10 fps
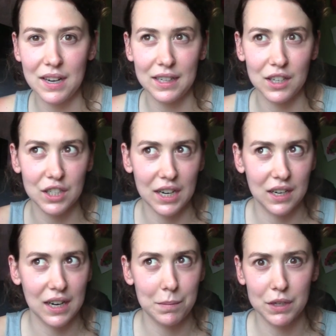like there's
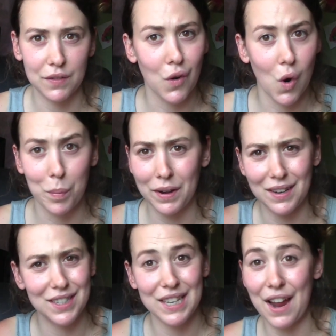like glimmers of hope,
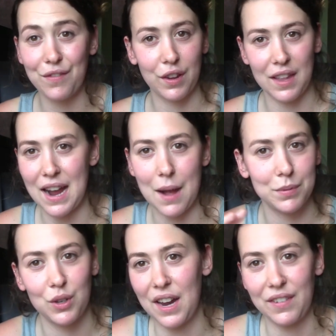and just everything,
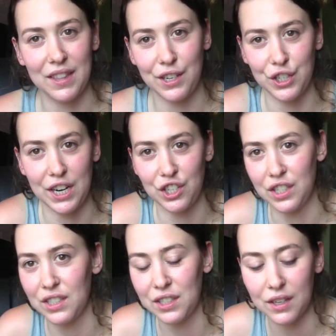absolutely everything
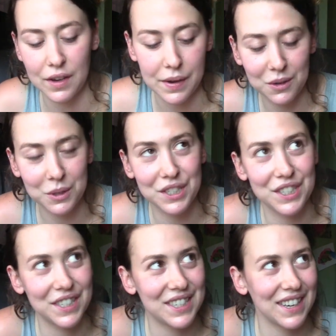changes. I was
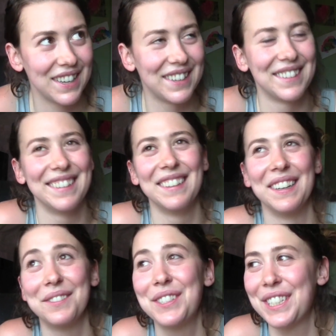just
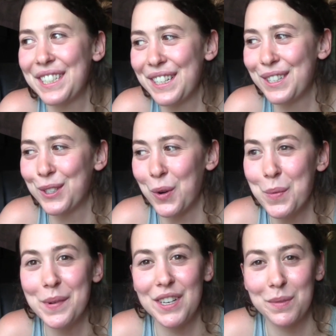in so
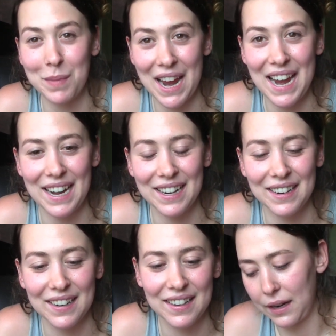much pain.
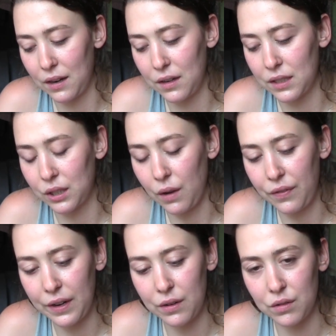Like
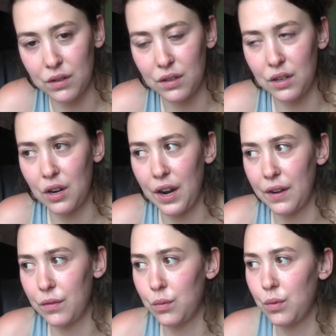suffering
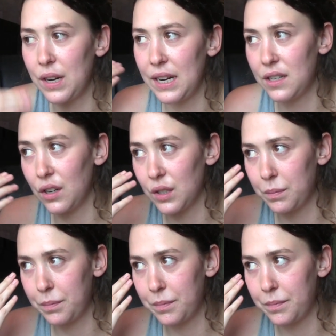kind of really does
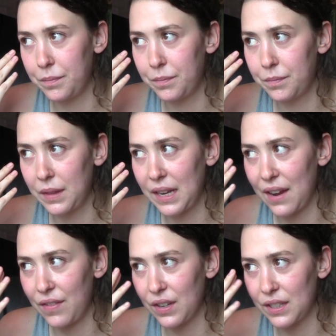
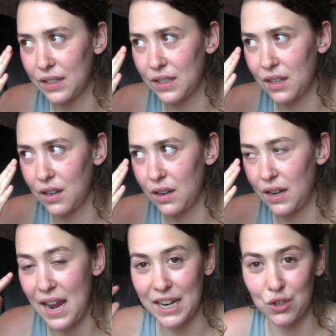give us
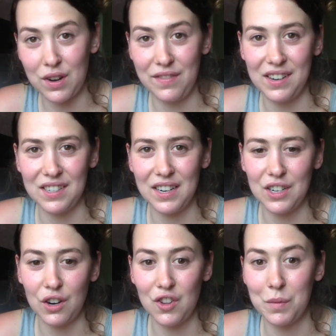an x-ray vision
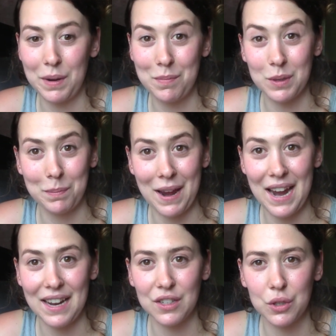into other people's
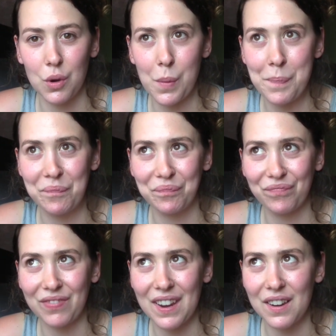pain. So
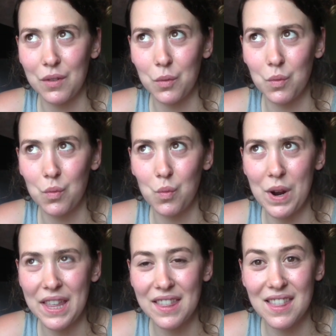
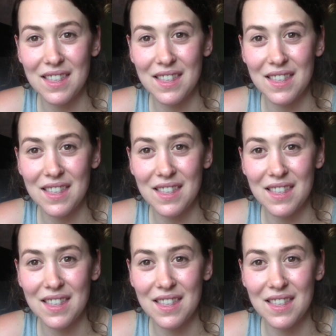with